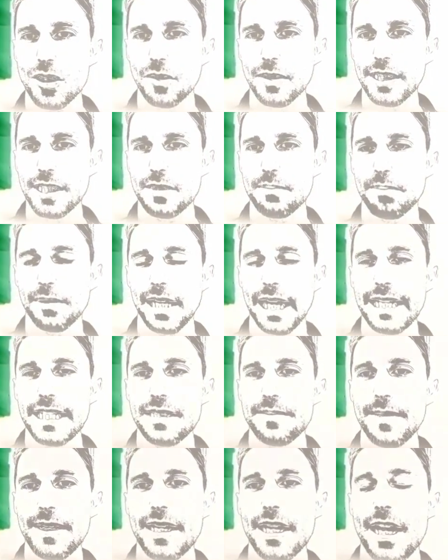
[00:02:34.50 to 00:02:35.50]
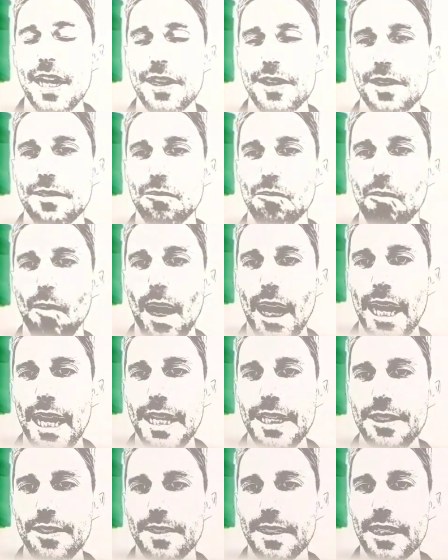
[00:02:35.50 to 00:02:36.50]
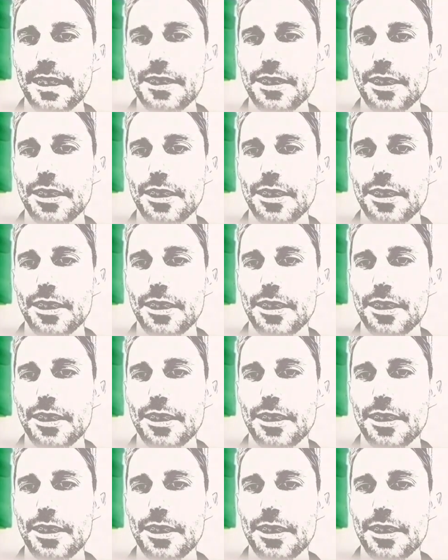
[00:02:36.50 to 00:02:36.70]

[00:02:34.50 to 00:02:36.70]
displacement, the y units